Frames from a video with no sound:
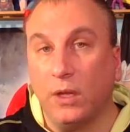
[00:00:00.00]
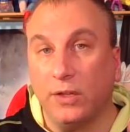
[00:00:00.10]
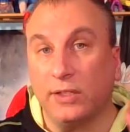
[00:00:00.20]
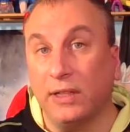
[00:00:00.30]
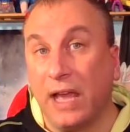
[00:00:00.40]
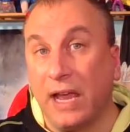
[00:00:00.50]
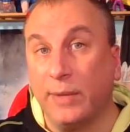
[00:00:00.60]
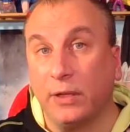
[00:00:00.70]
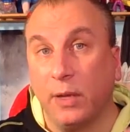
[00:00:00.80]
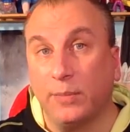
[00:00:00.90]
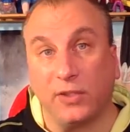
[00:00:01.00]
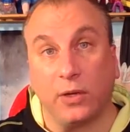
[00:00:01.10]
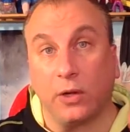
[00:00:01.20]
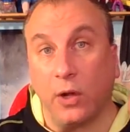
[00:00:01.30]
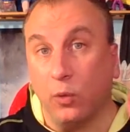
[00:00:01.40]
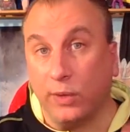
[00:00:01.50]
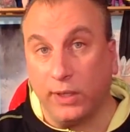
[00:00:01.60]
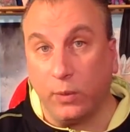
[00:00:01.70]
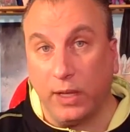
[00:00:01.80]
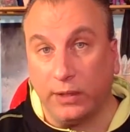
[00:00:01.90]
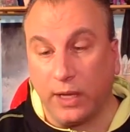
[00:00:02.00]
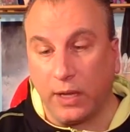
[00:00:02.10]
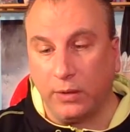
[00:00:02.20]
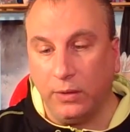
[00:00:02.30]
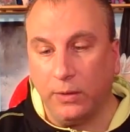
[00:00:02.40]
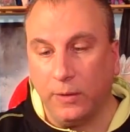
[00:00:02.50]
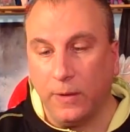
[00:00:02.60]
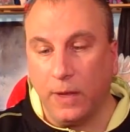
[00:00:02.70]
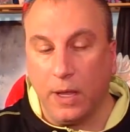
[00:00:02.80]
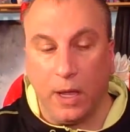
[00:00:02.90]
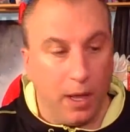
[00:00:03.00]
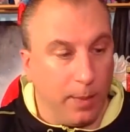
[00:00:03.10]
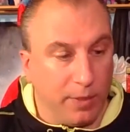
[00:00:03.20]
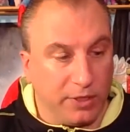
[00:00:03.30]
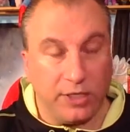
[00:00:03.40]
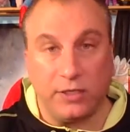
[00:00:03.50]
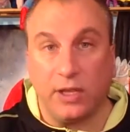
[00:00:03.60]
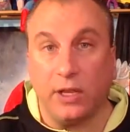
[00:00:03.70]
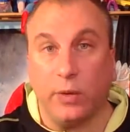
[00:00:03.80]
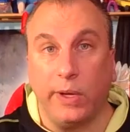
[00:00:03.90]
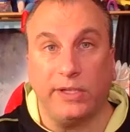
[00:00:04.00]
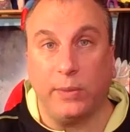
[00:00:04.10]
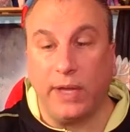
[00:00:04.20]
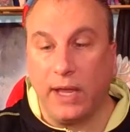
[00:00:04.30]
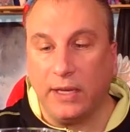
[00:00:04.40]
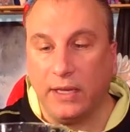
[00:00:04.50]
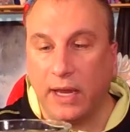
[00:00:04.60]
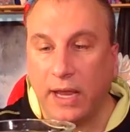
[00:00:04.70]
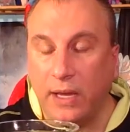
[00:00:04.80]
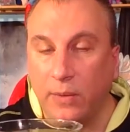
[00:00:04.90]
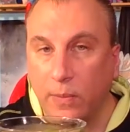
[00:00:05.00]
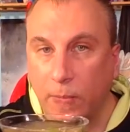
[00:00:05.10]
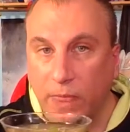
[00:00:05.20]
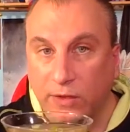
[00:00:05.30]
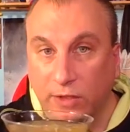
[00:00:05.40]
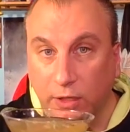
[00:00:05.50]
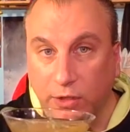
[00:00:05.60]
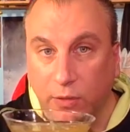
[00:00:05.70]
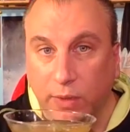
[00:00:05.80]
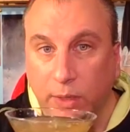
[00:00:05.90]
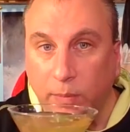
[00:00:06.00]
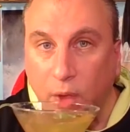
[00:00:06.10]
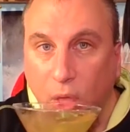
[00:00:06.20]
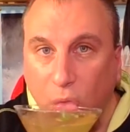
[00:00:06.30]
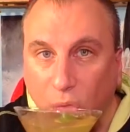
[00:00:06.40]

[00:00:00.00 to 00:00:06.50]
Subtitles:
because lime and club soda go really well together. But just the ingredients that we had today, salt your rim.